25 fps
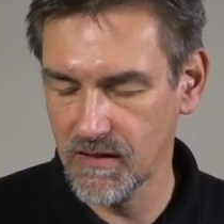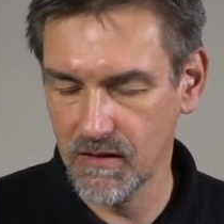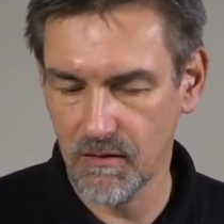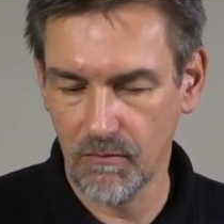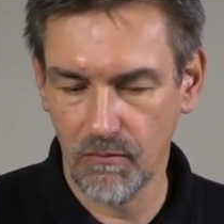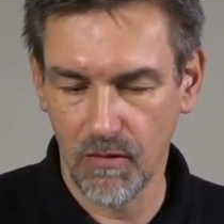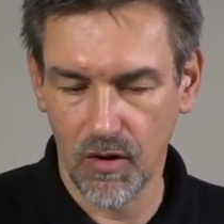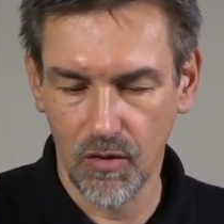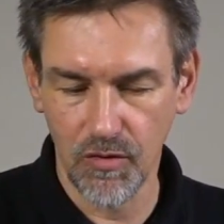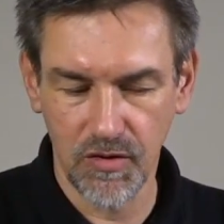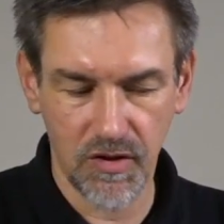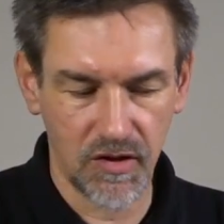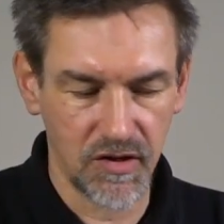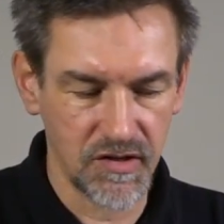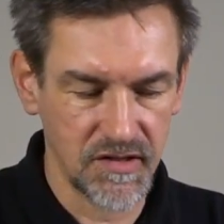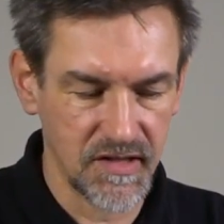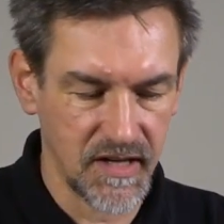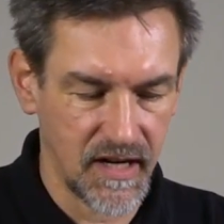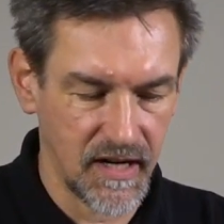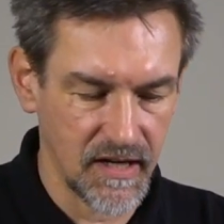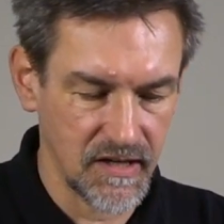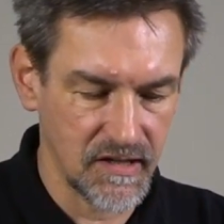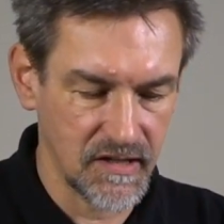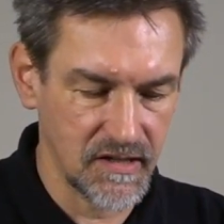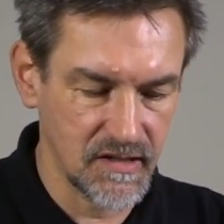The motors
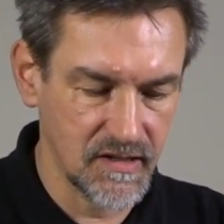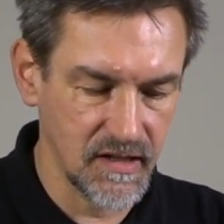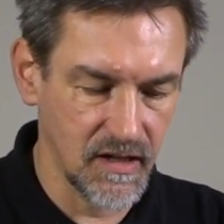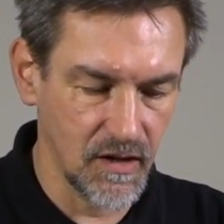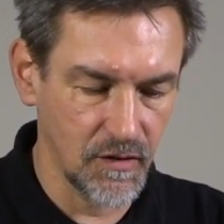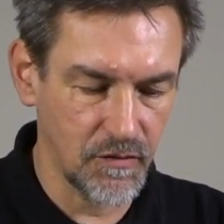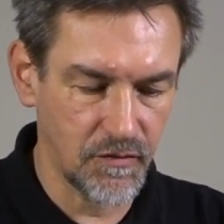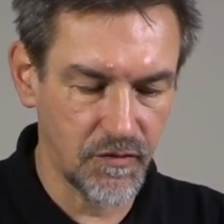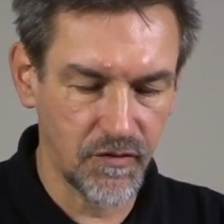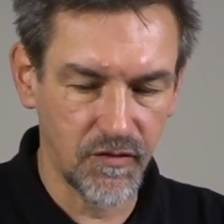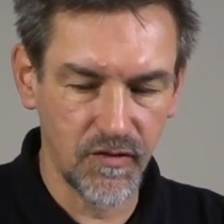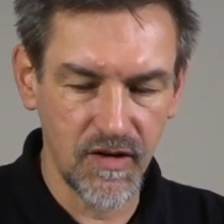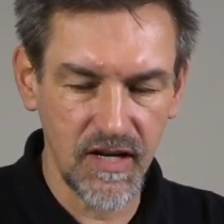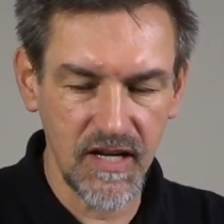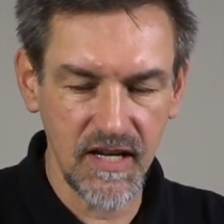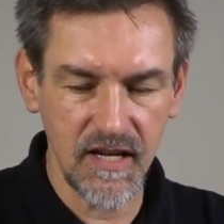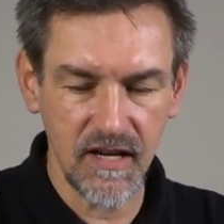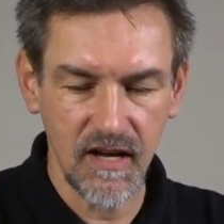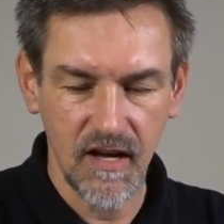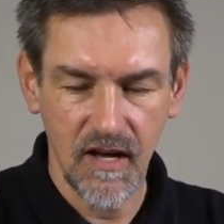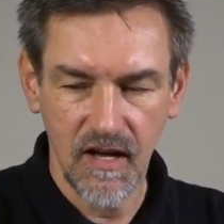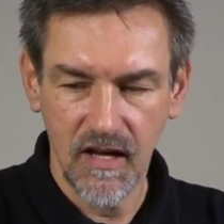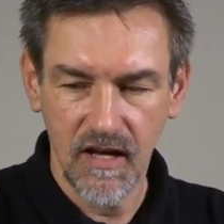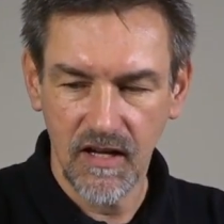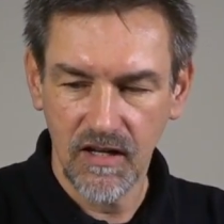are still free.
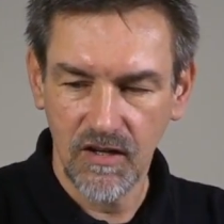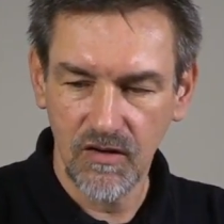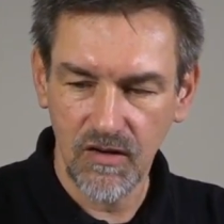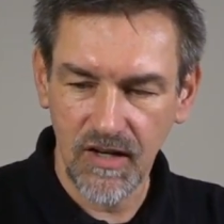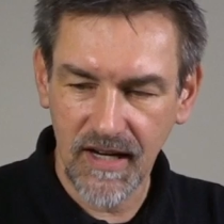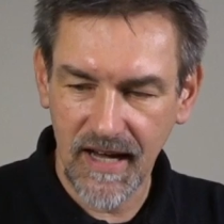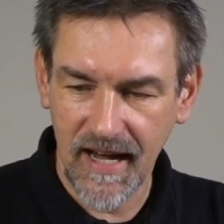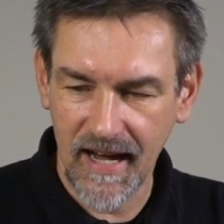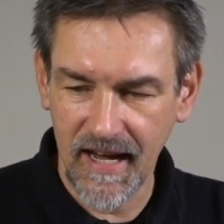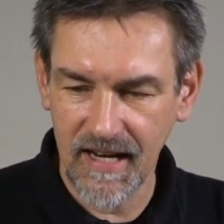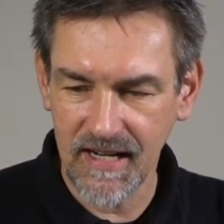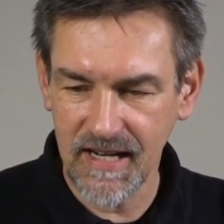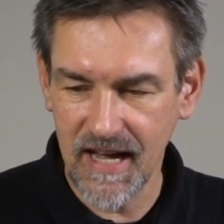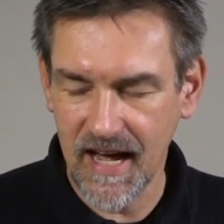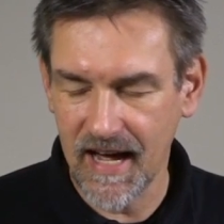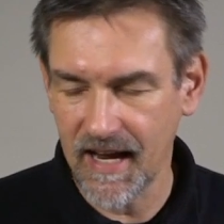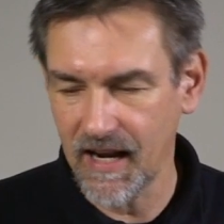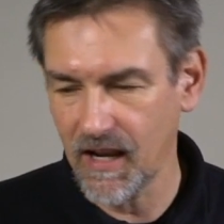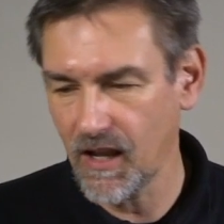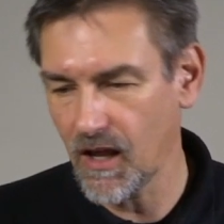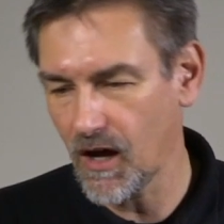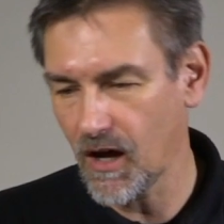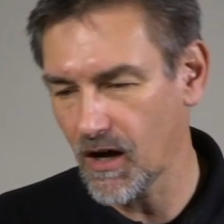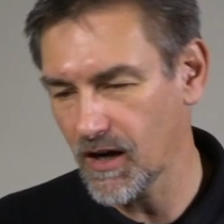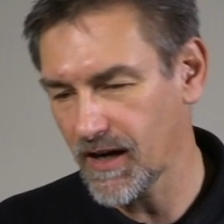You can't
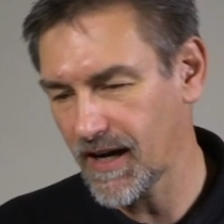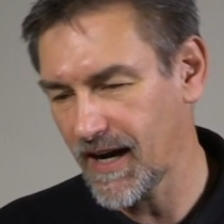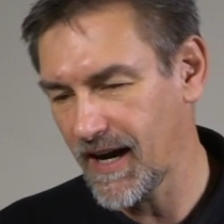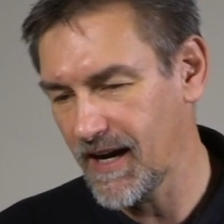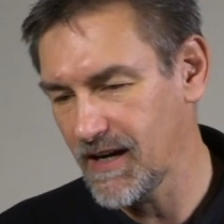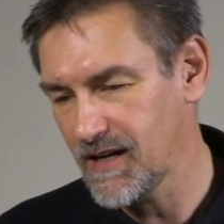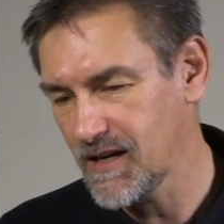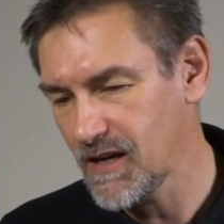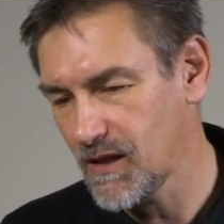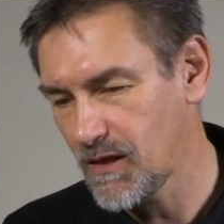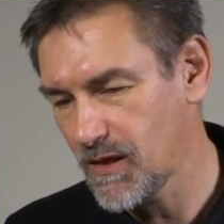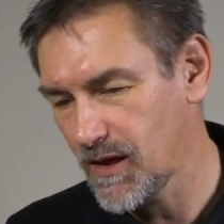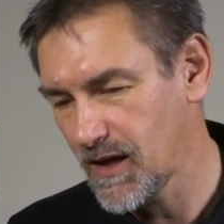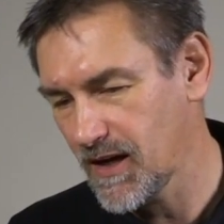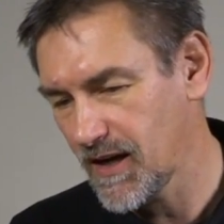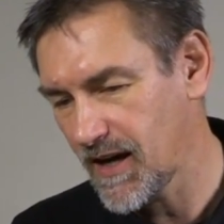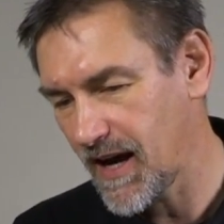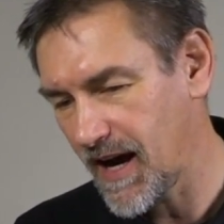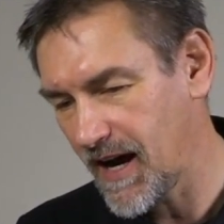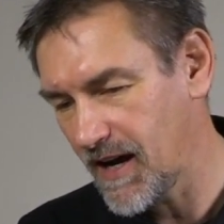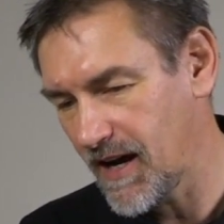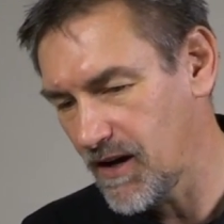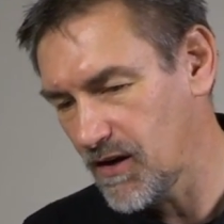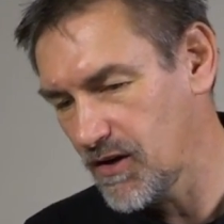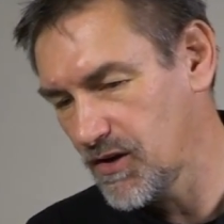unlock anything.
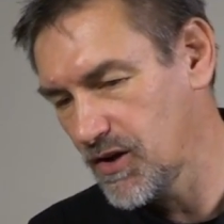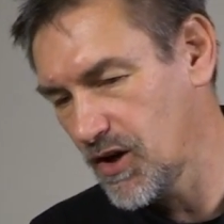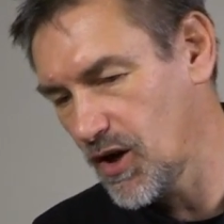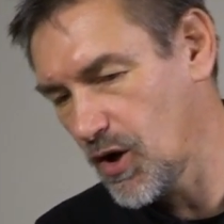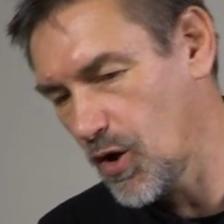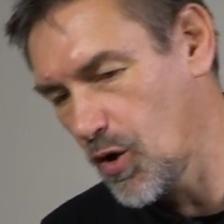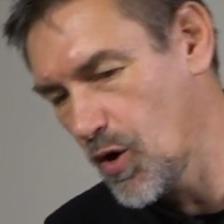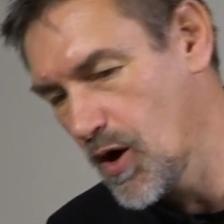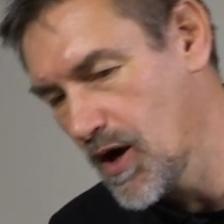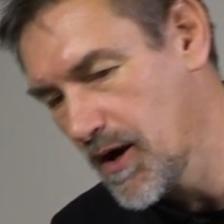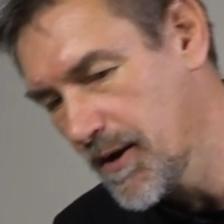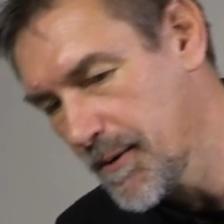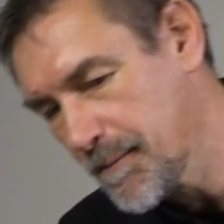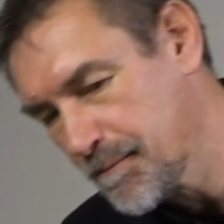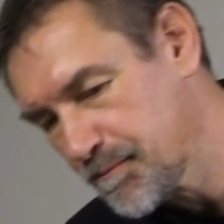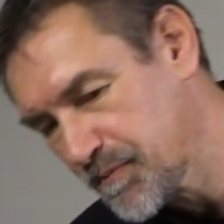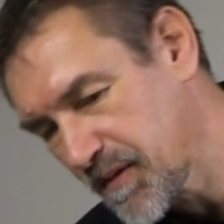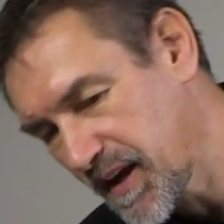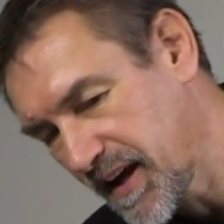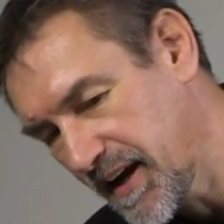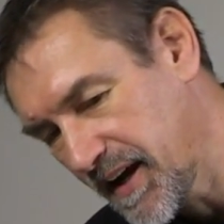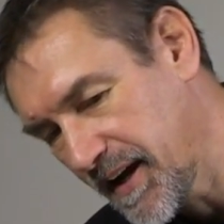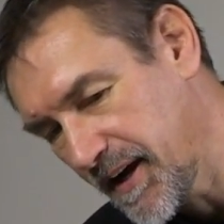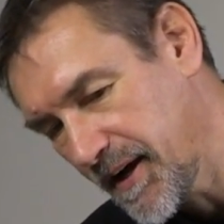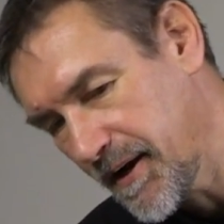I don't know
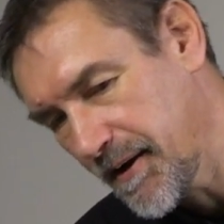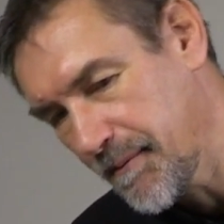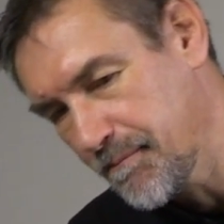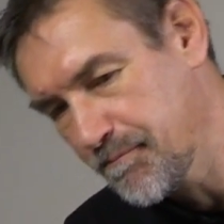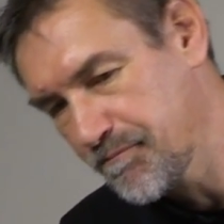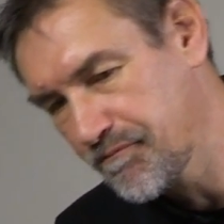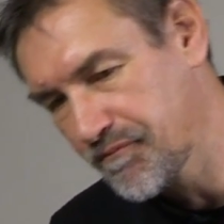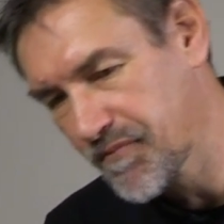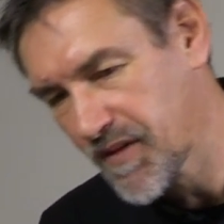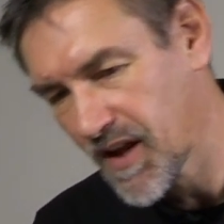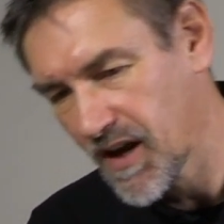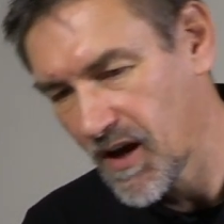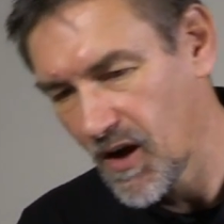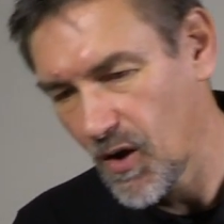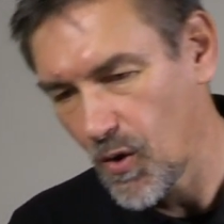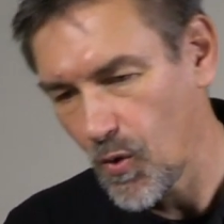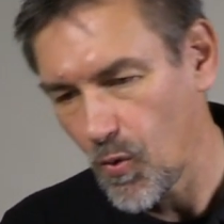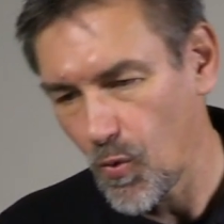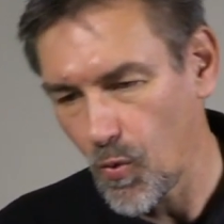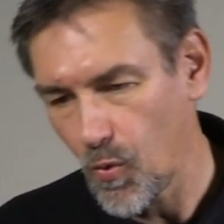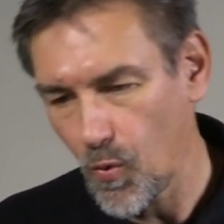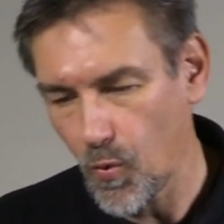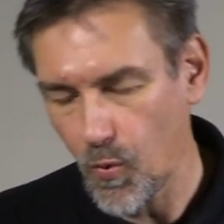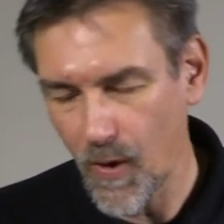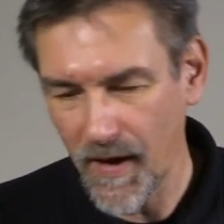
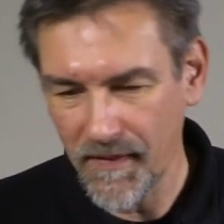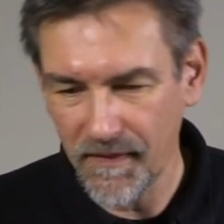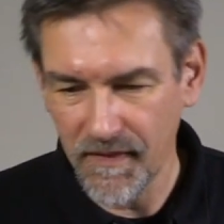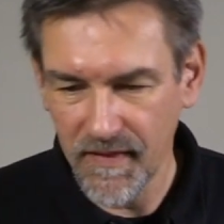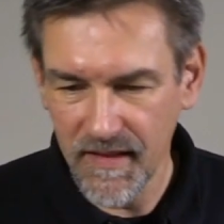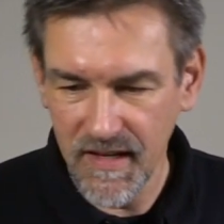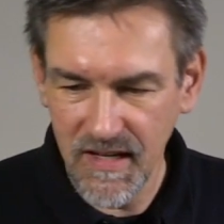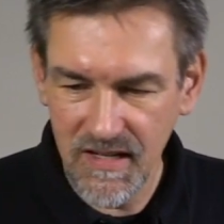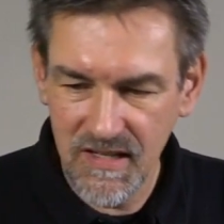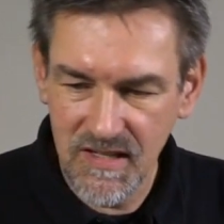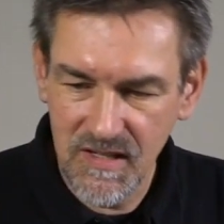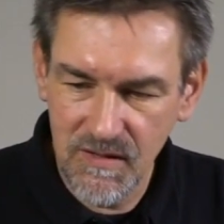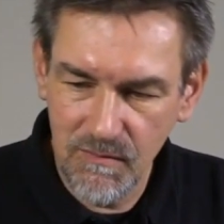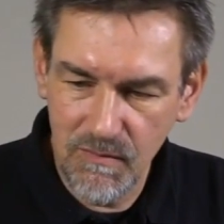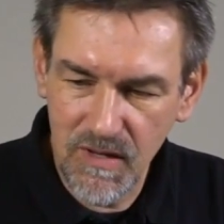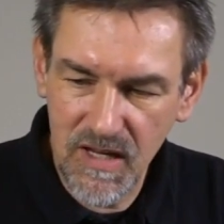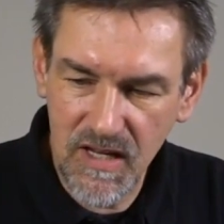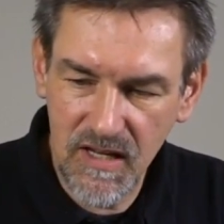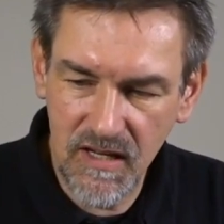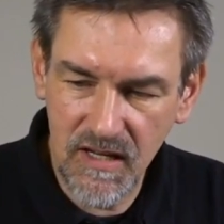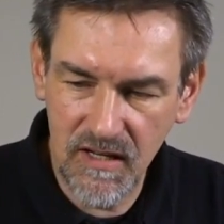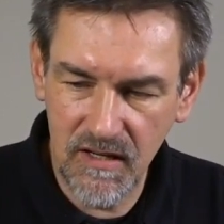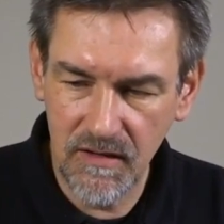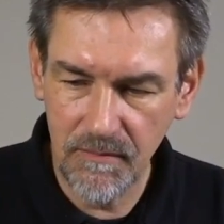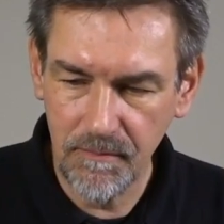what this
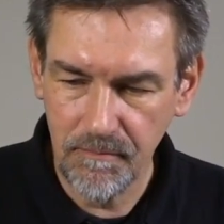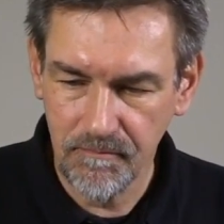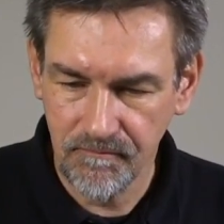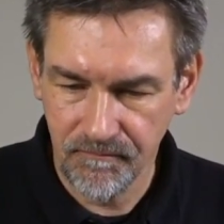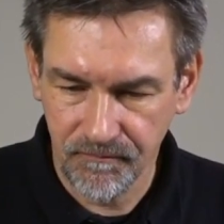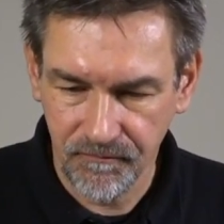means.